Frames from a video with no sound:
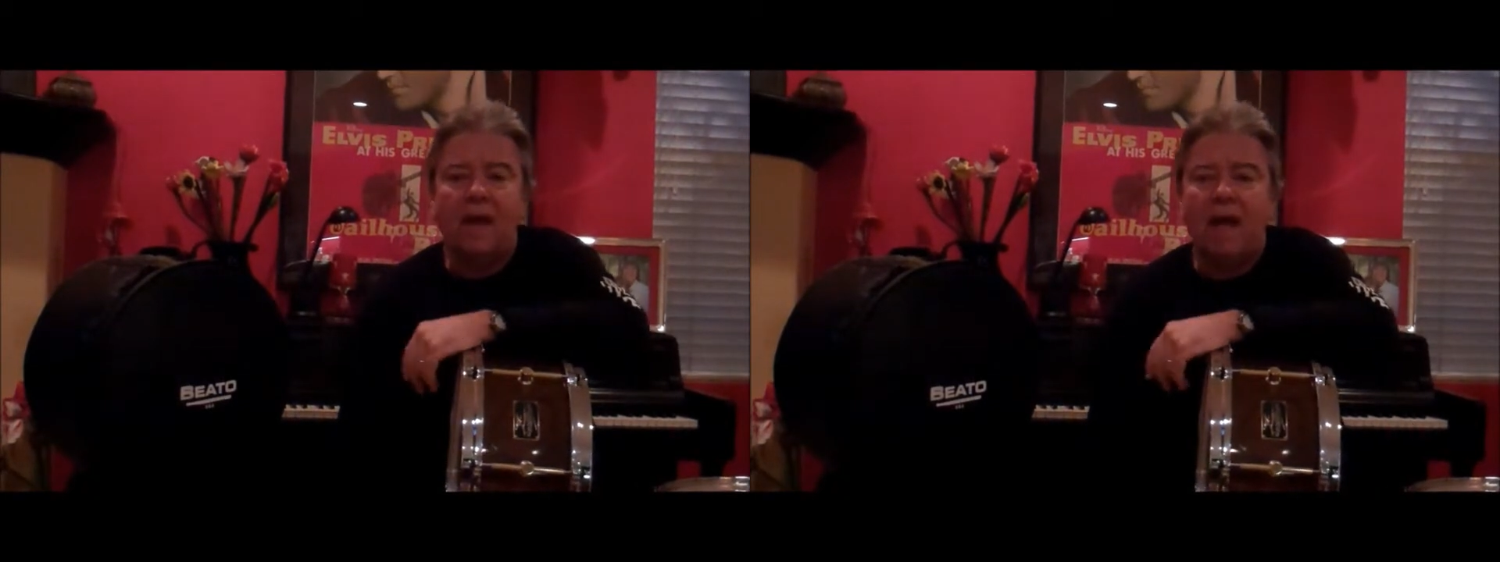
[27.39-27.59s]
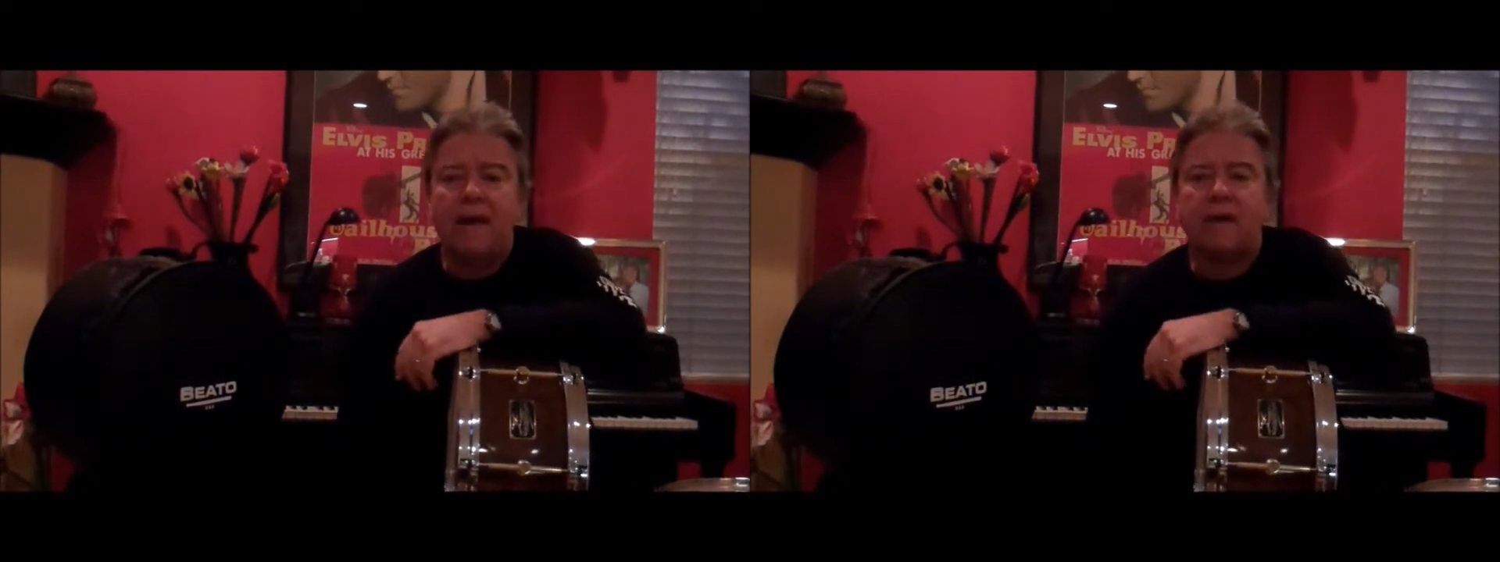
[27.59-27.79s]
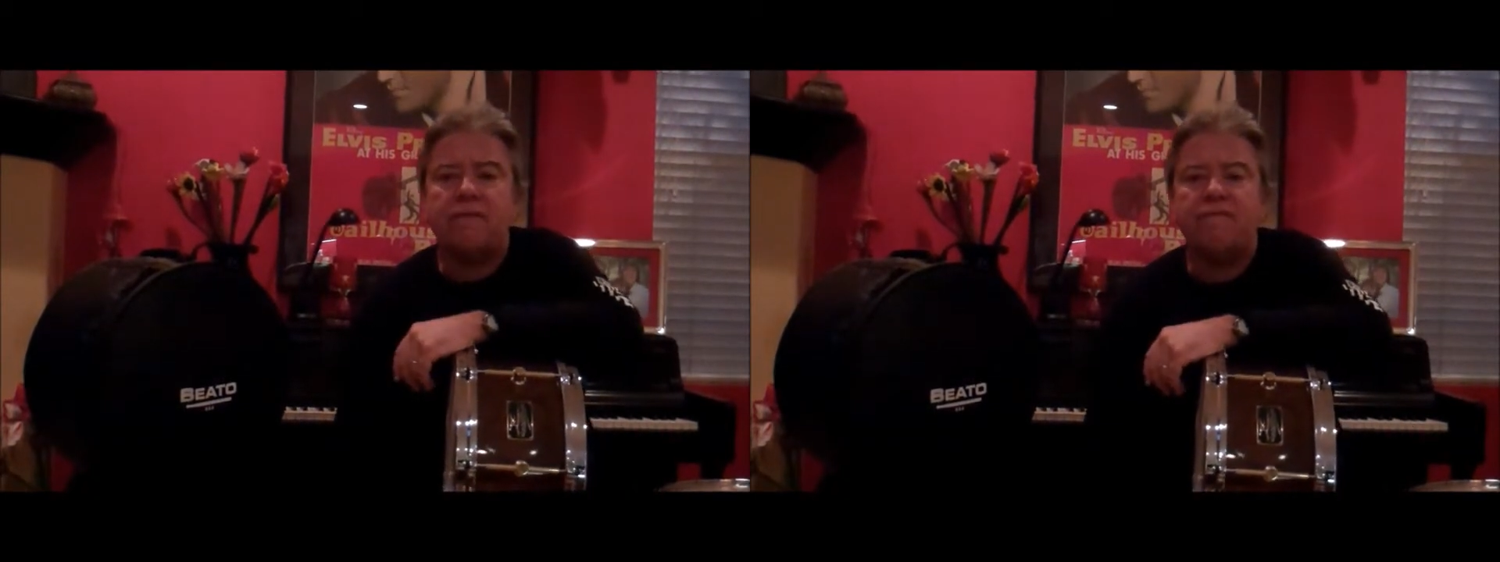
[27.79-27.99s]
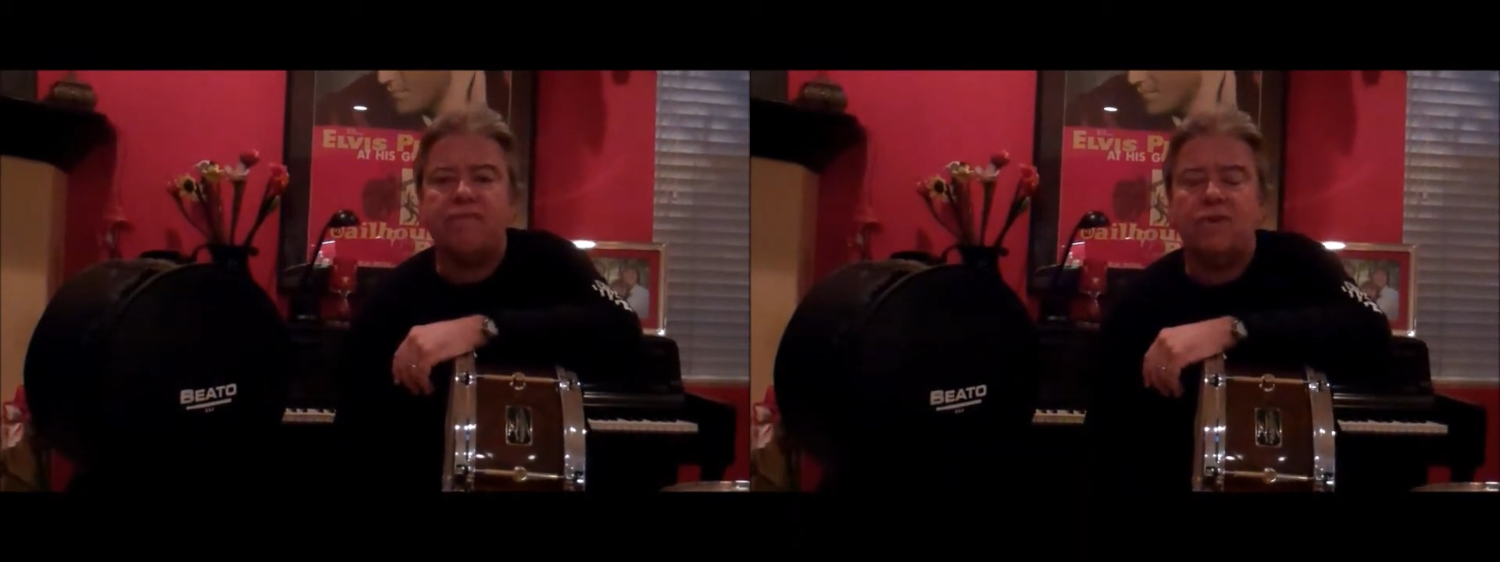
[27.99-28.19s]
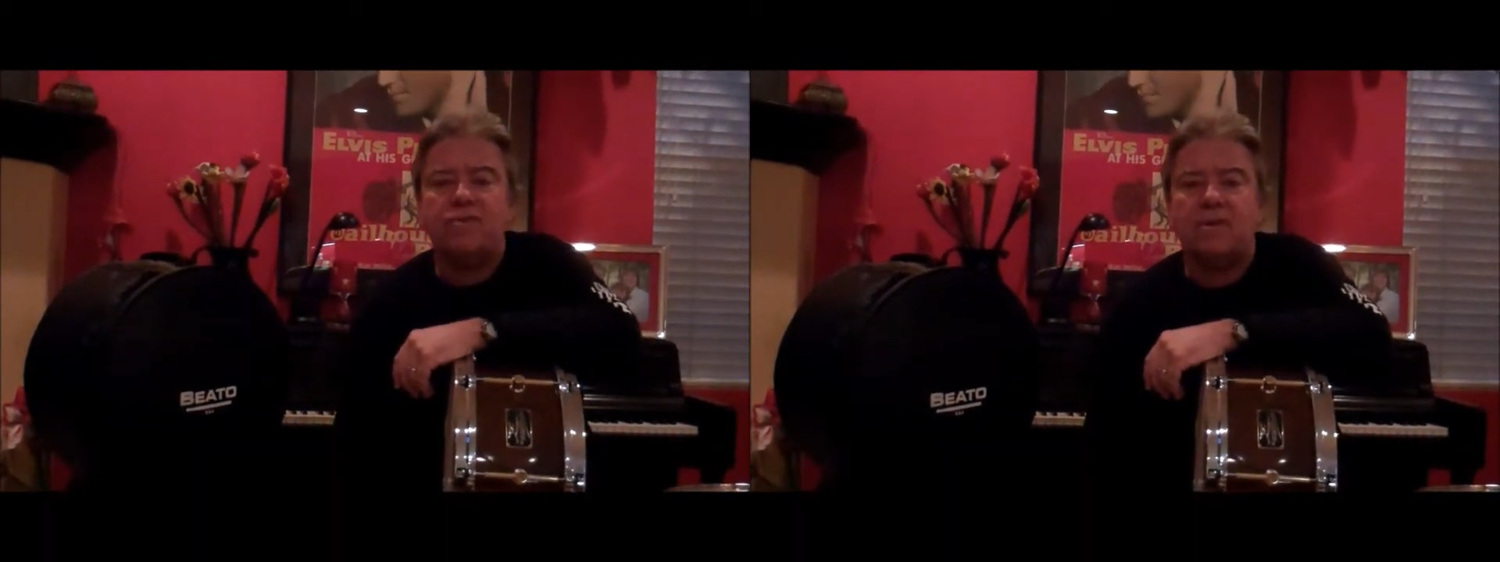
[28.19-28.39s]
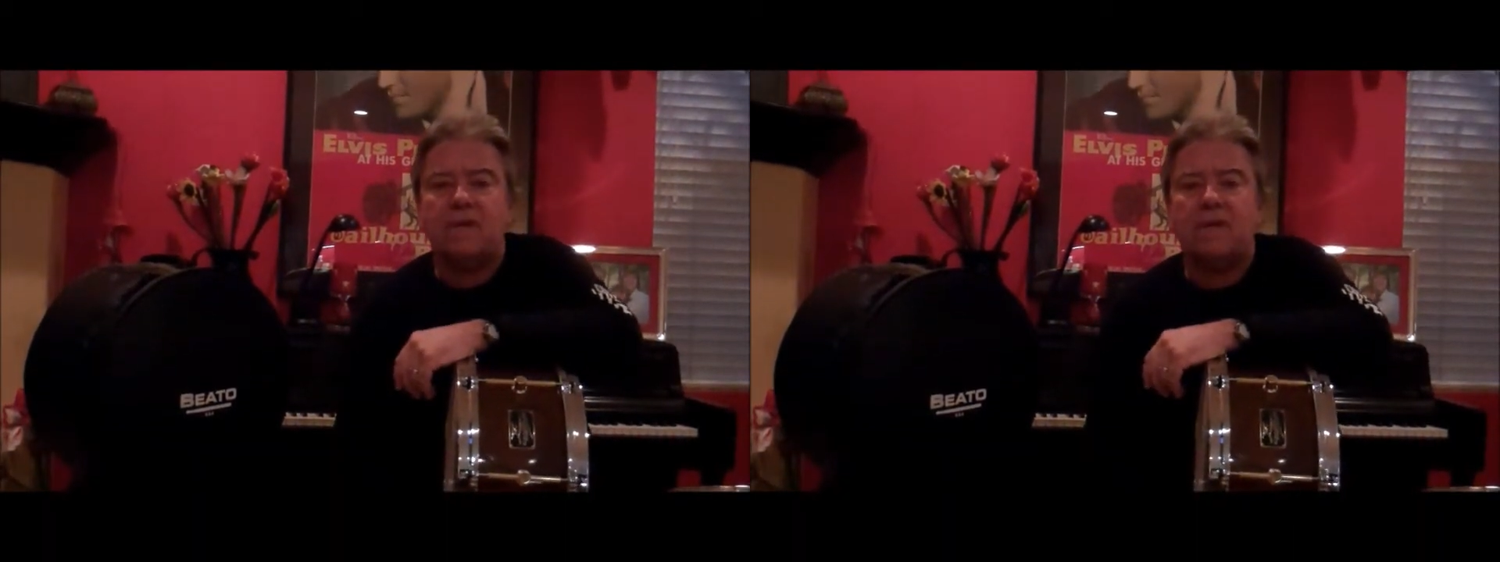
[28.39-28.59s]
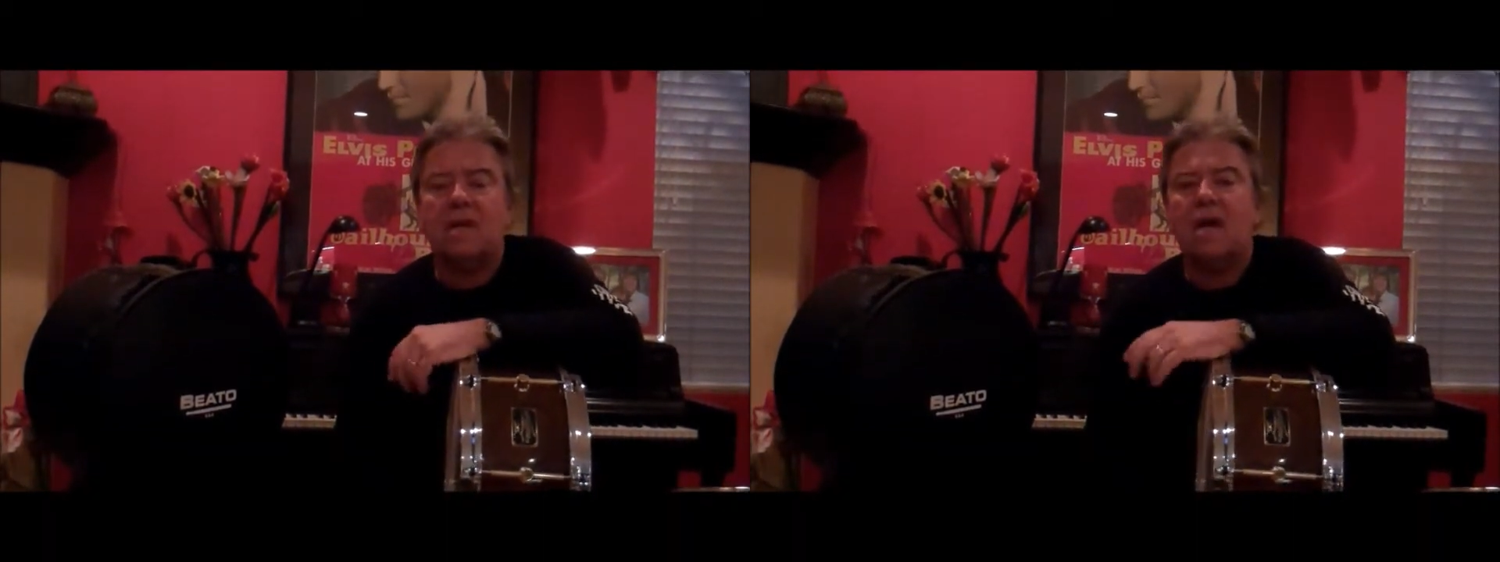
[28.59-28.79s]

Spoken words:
lot of confusion